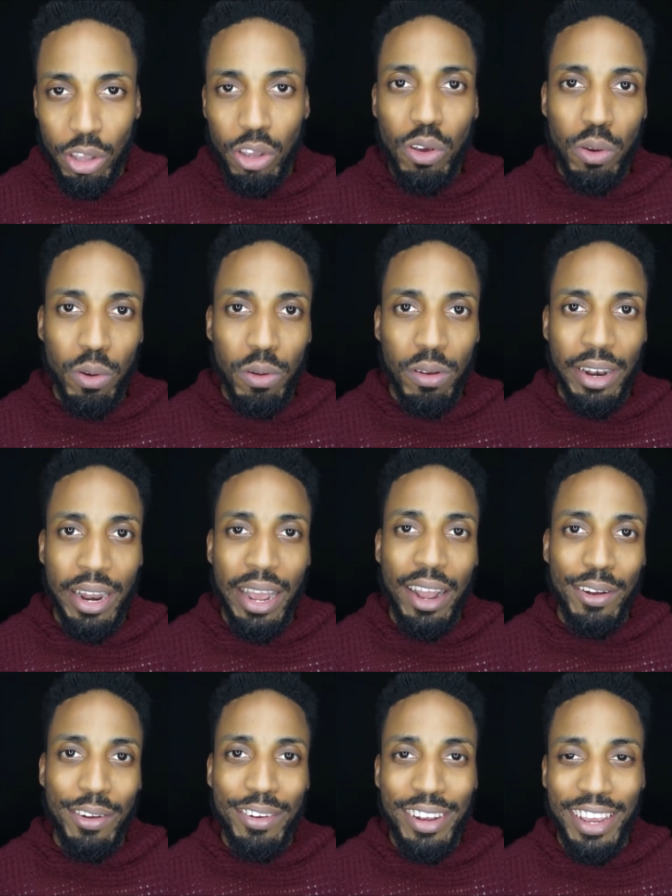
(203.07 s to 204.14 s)
you
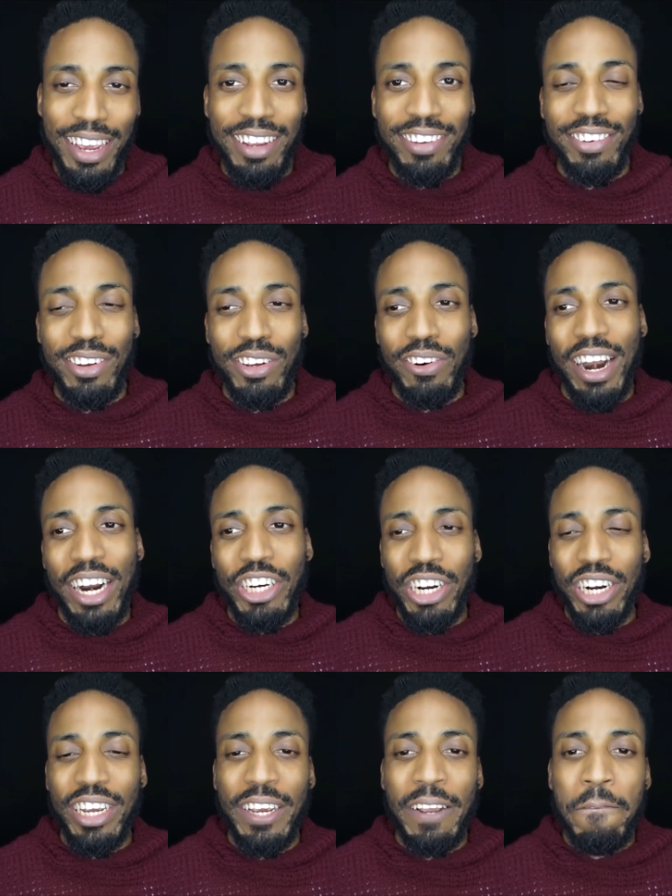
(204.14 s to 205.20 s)
now. Okay, so you're
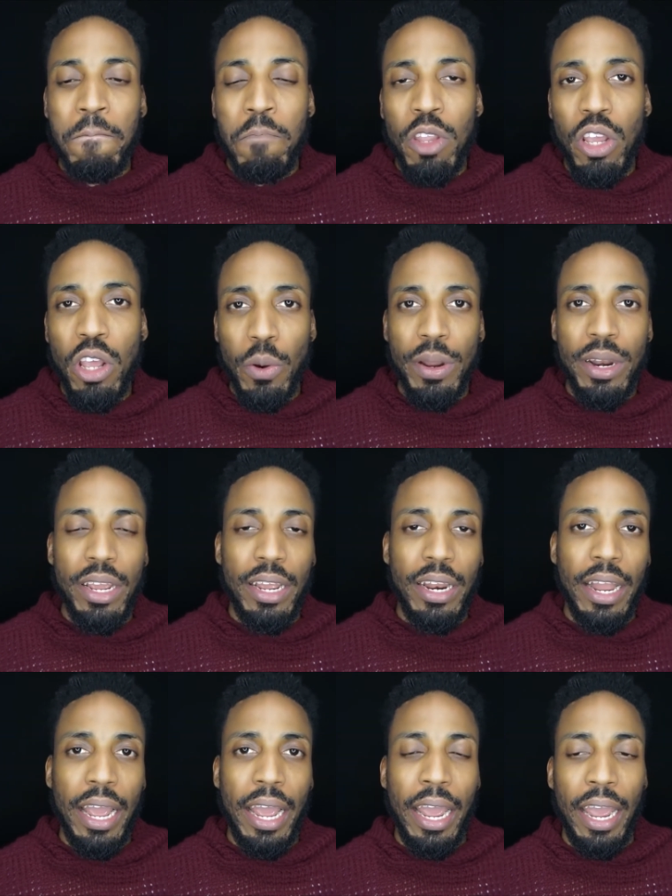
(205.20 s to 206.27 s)
actually going
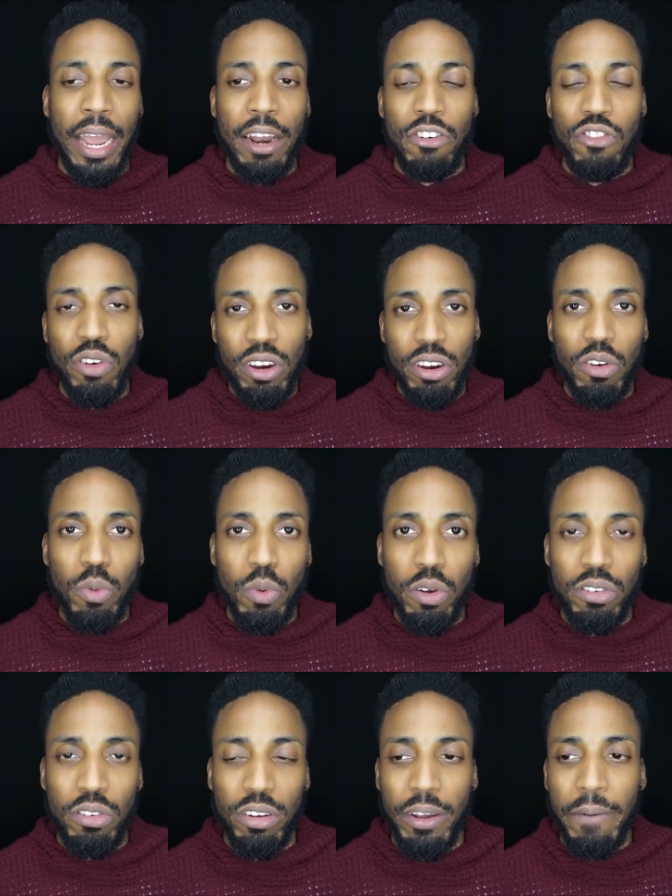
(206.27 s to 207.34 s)
in and drinking the
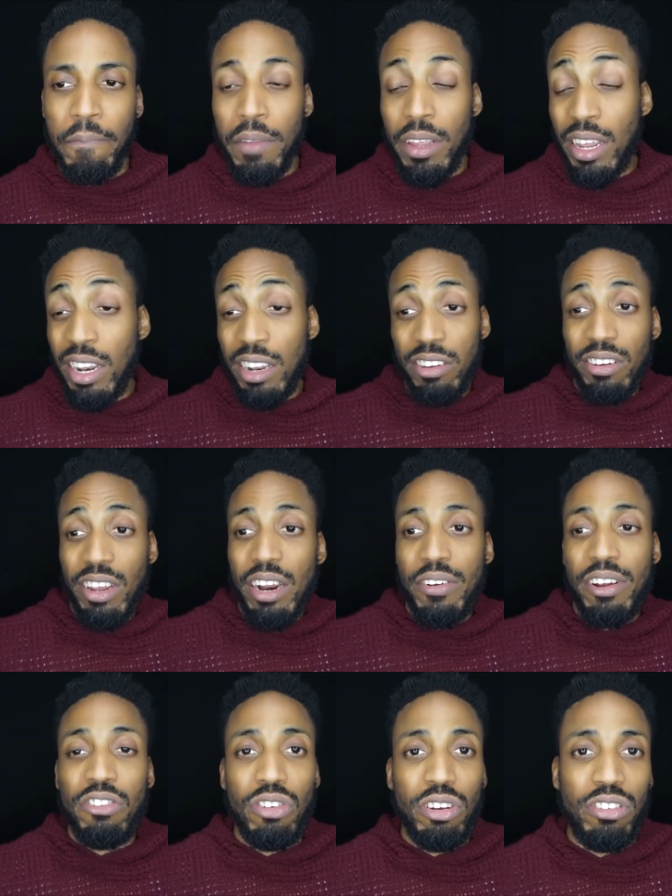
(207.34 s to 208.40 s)
water. And it's kind of
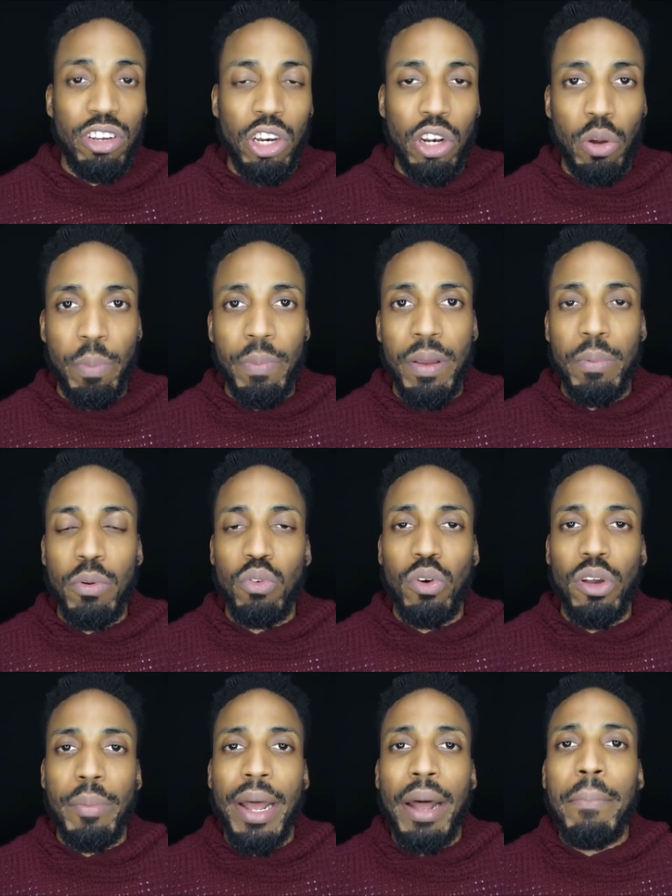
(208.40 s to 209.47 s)
interesting, you know, people
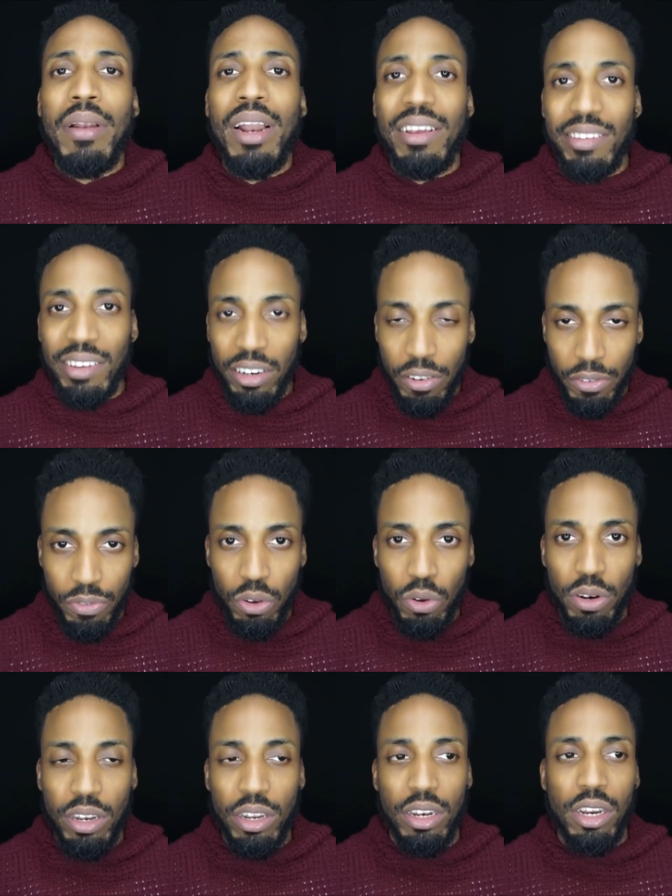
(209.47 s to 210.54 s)
talk about blessing the
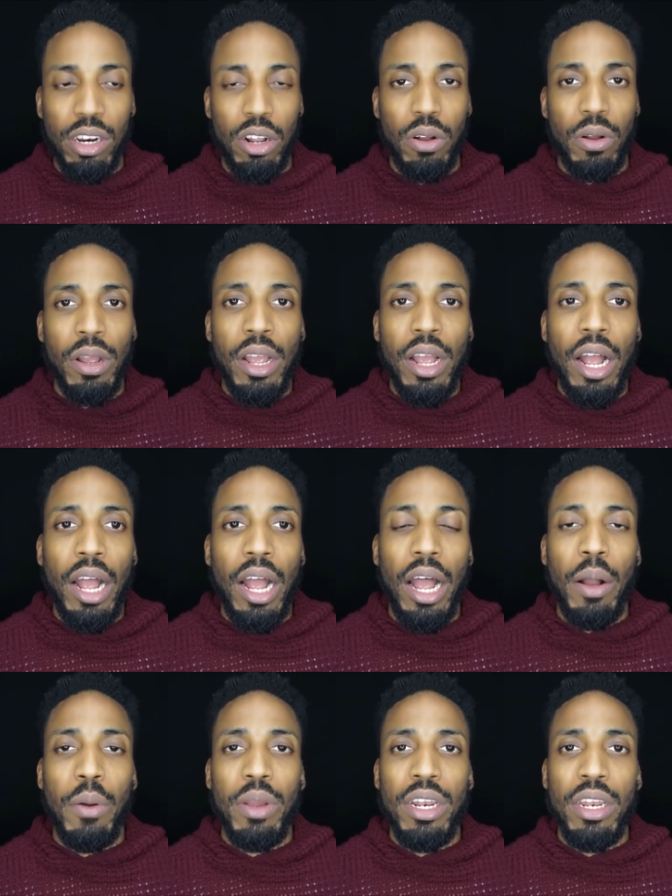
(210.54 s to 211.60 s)
food, and you know,
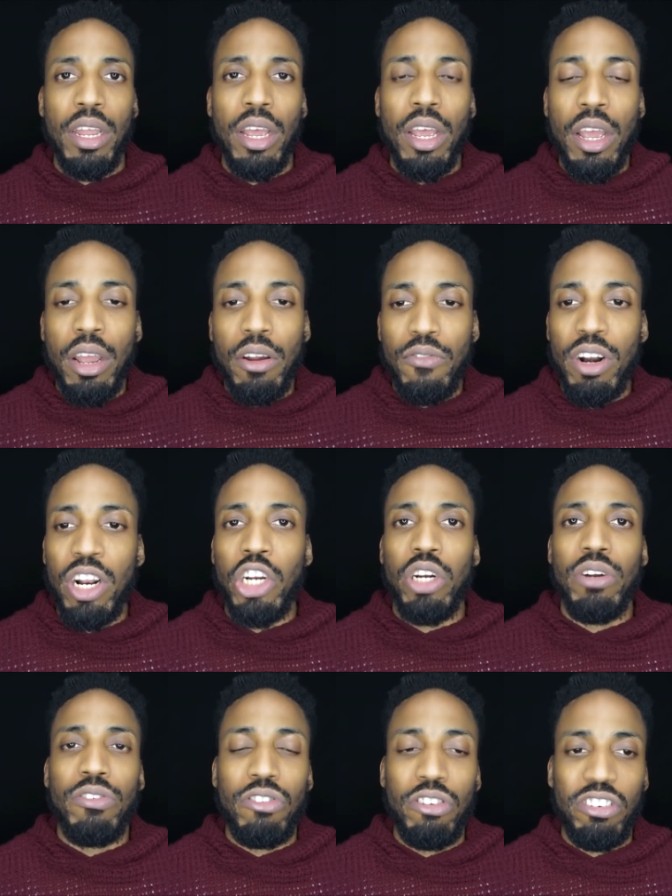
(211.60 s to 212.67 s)
uh, in the
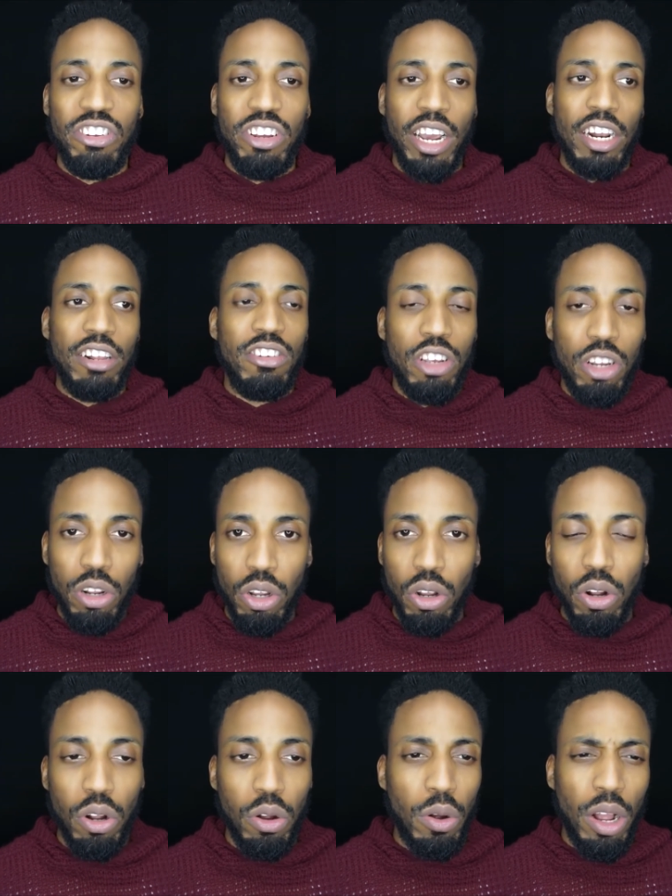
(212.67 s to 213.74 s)
religion of Christianity, you know,
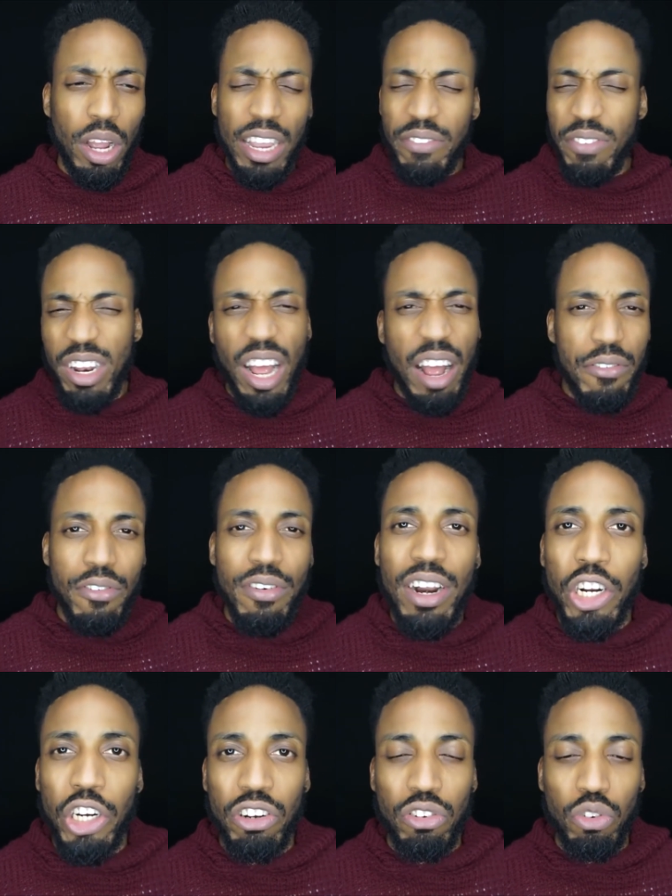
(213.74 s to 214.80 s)
or, or even other
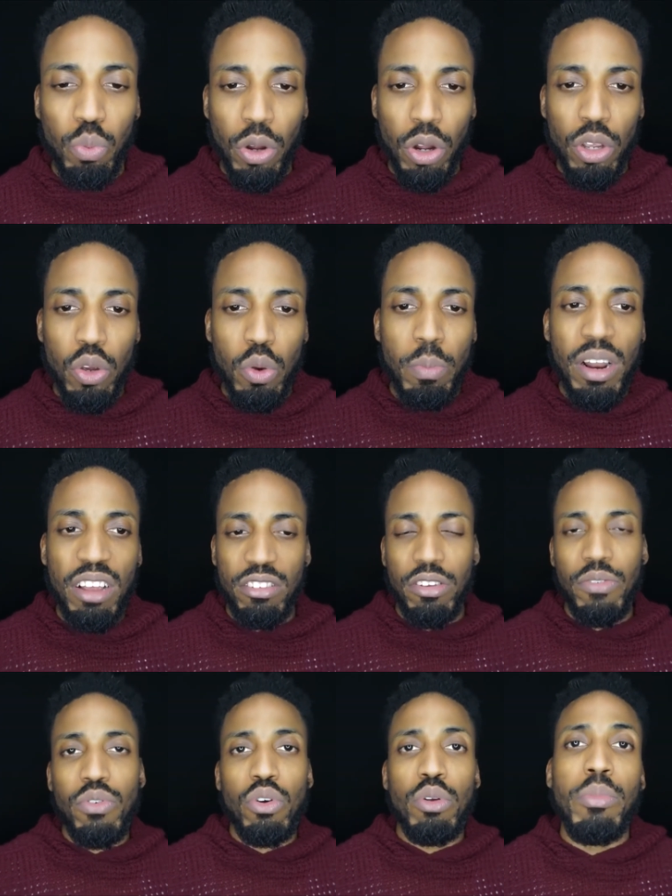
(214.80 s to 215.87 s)
religions as well, you bless
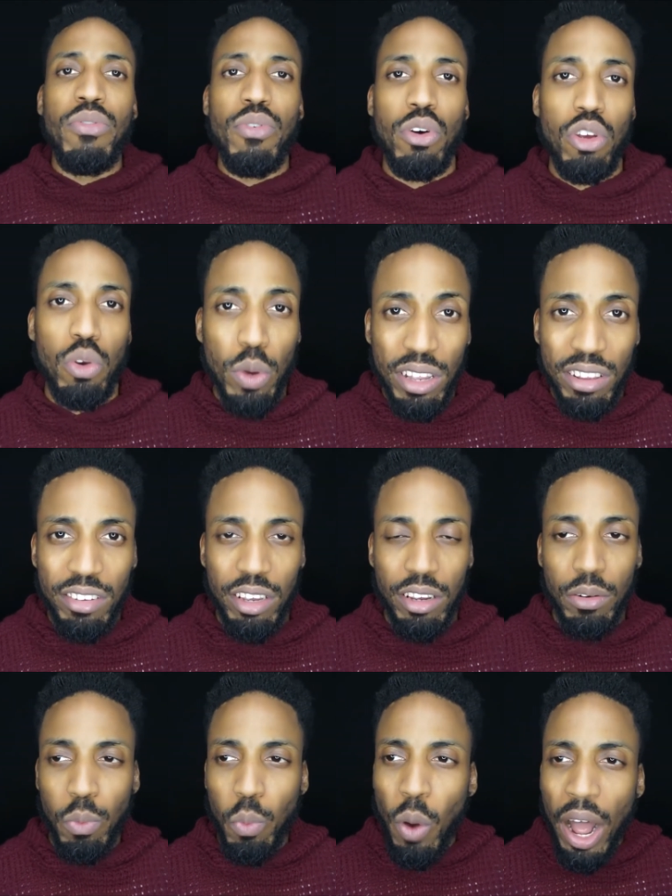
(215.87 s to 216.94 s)
the food before you eat
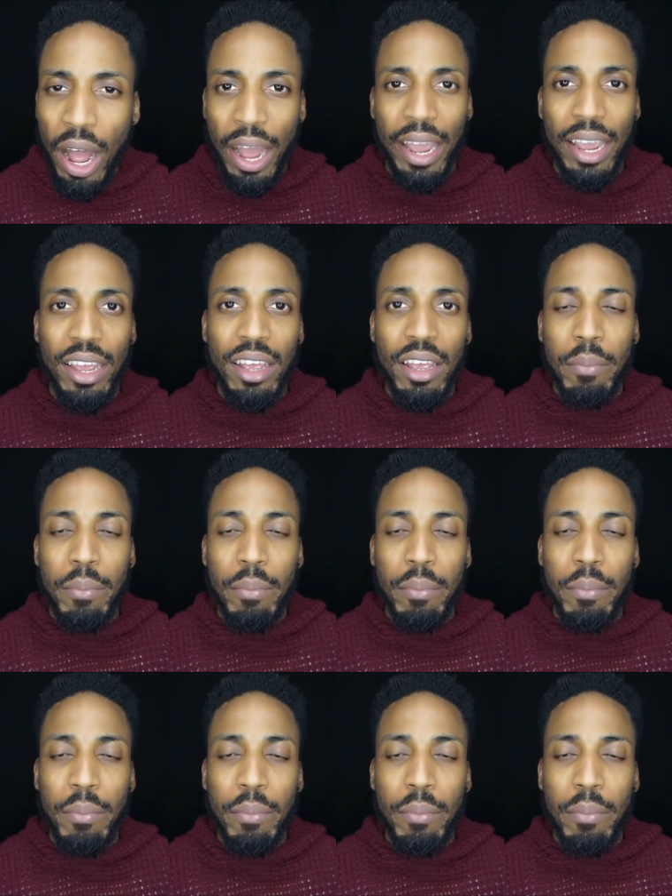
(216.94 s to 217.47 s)
it. Why?